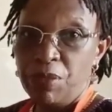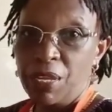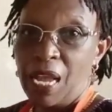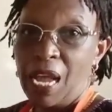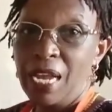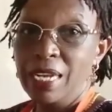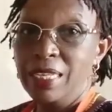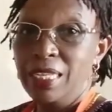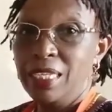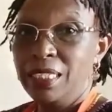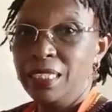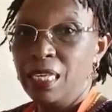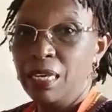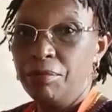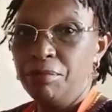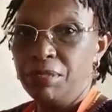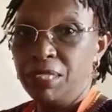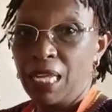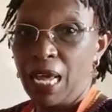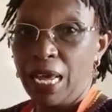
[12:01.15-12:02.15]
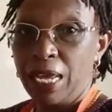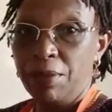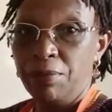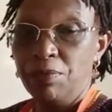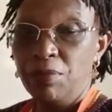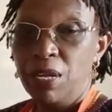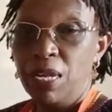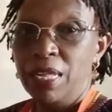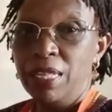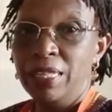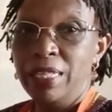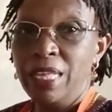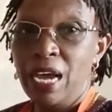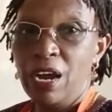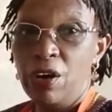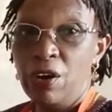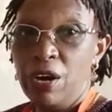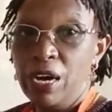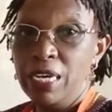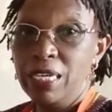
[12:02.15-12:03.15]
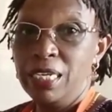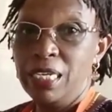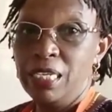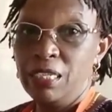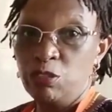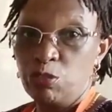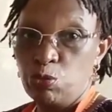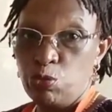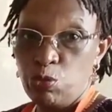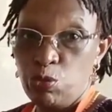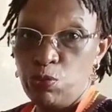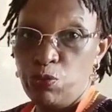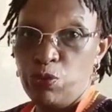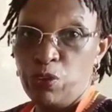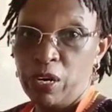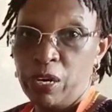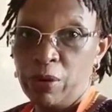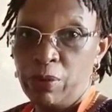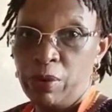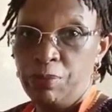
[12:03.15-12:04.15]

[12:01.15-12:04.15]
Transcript: At the same time, the oil is good for our